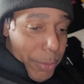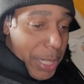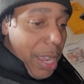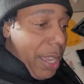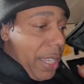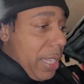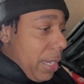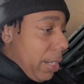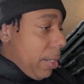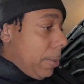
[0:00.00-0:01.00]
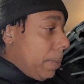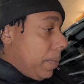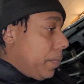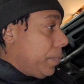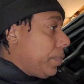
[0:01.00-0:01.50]
We are here.
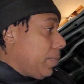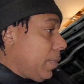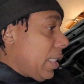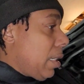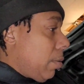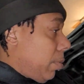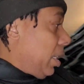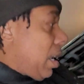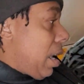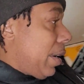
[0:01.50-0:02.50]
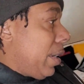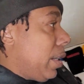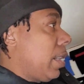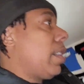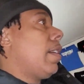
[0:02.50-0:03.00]
We are
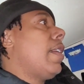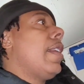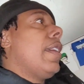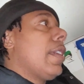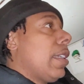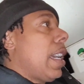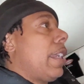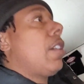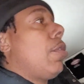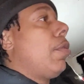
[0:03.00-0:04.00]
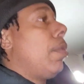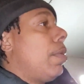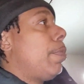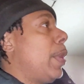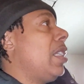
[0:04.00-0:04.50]
here. Got to go
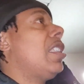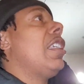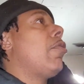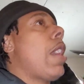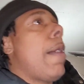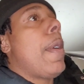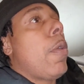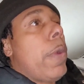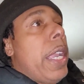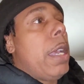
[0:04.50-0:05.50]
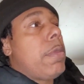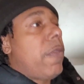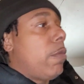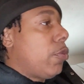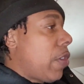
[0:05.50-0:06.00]
P C, grab my Rams
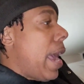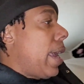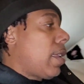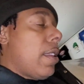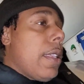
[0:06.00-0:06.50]
from Drac.